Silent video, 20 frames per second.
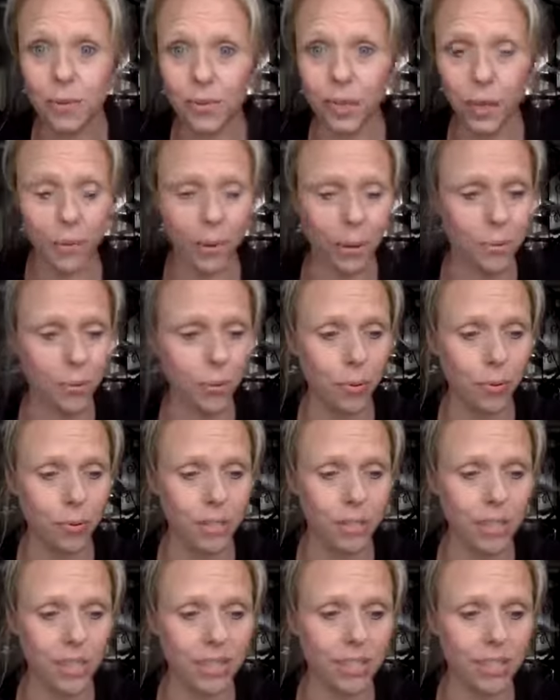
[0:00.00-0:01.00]
so
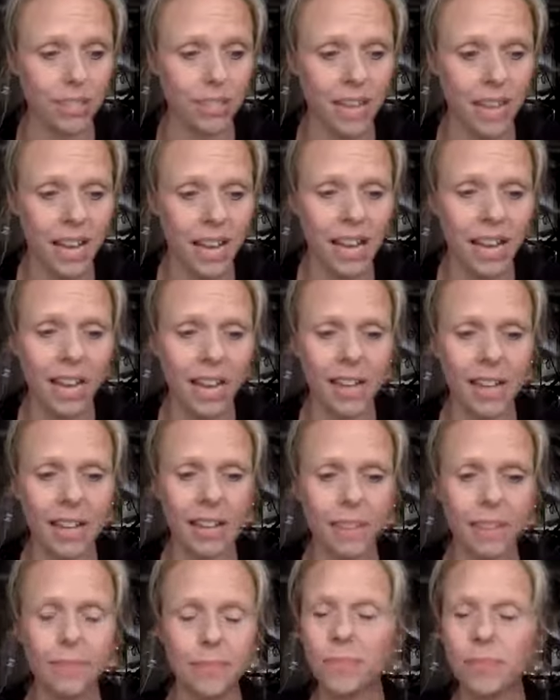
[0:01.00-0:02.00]
important.
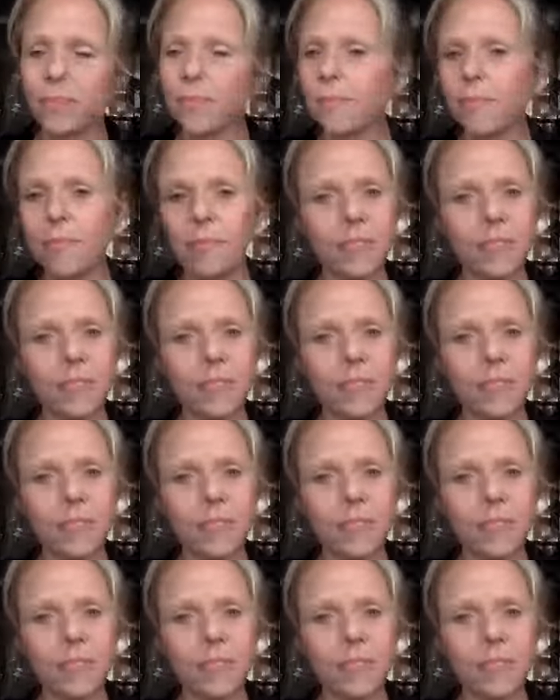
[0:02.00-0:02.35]
Um,